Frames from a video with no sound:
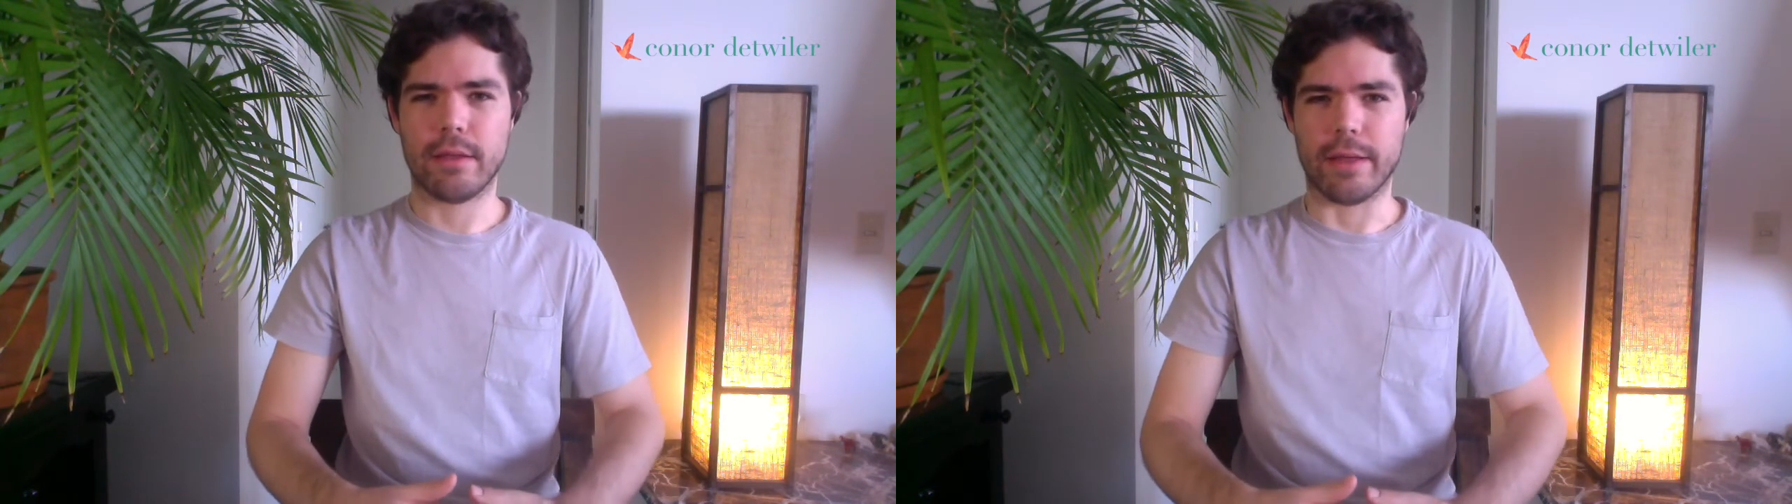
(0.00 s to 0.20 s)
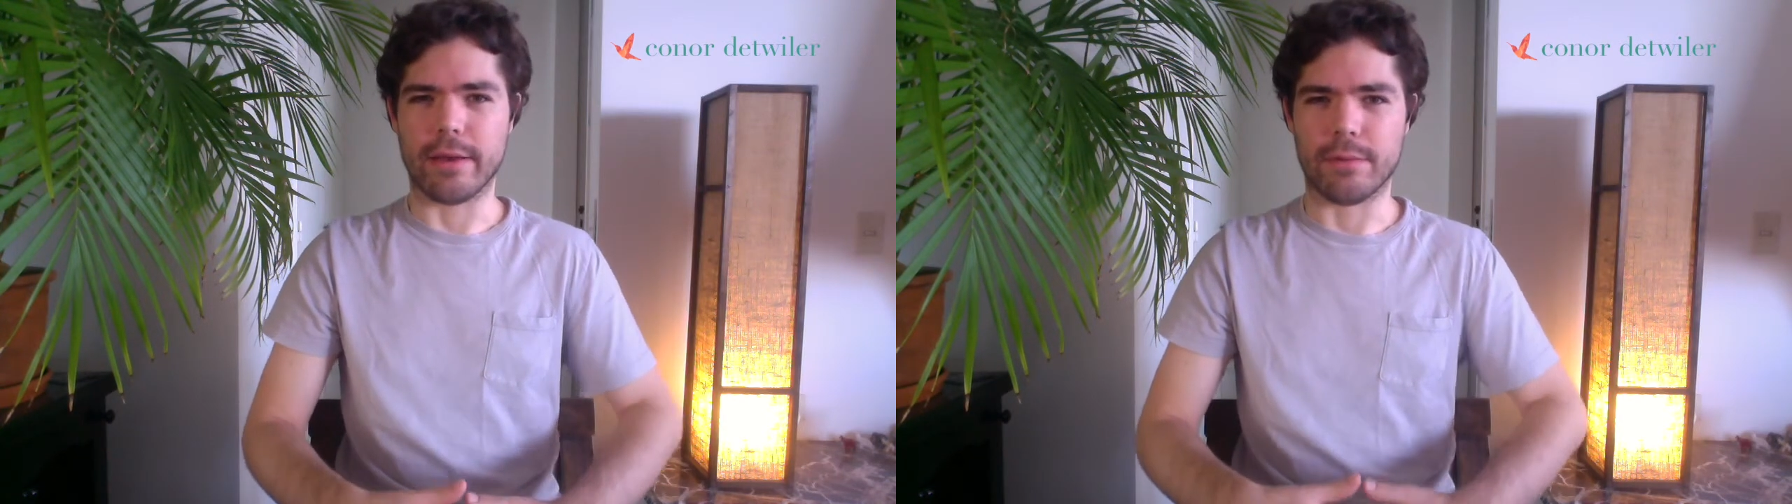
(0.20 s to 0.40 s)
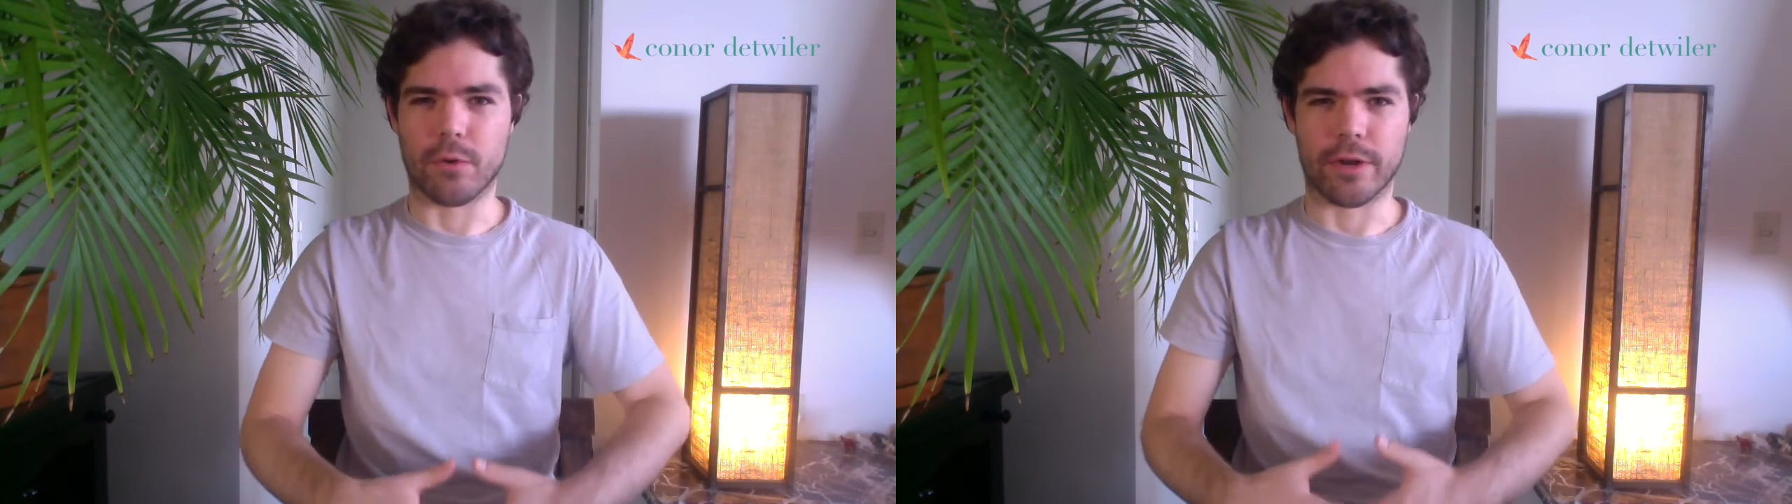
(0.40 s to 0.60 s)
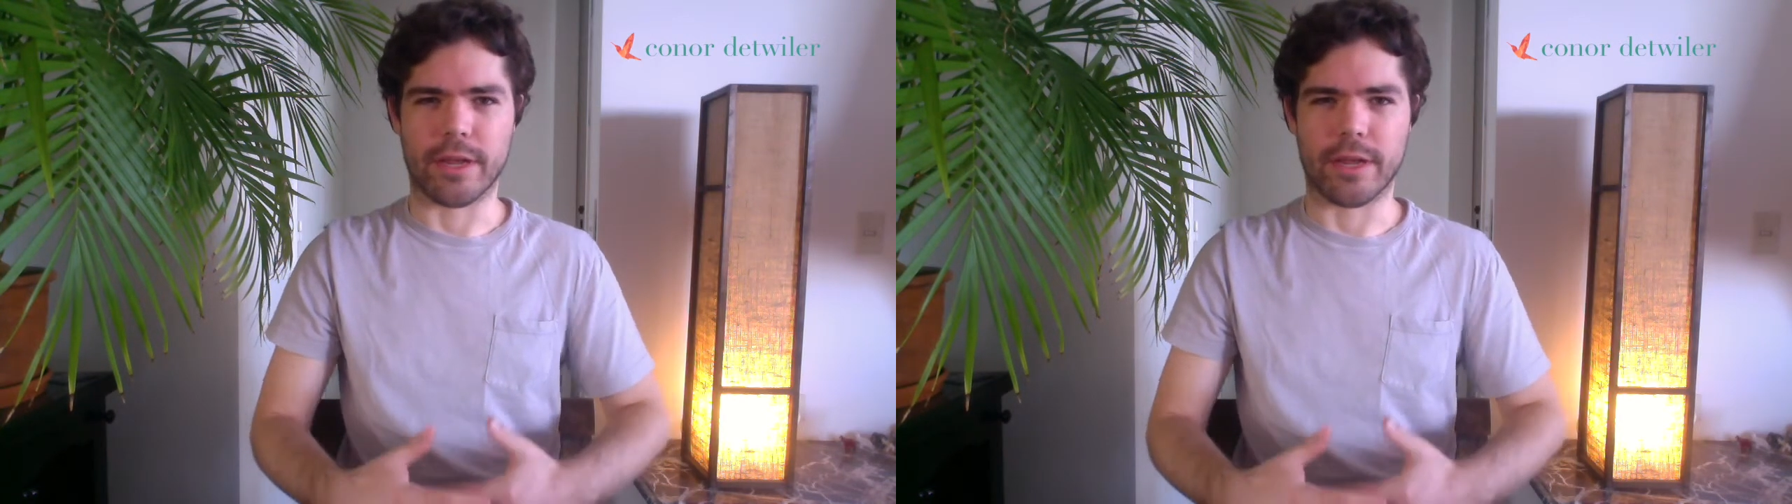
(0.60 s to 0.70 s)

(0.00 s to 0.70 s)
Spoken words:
that inward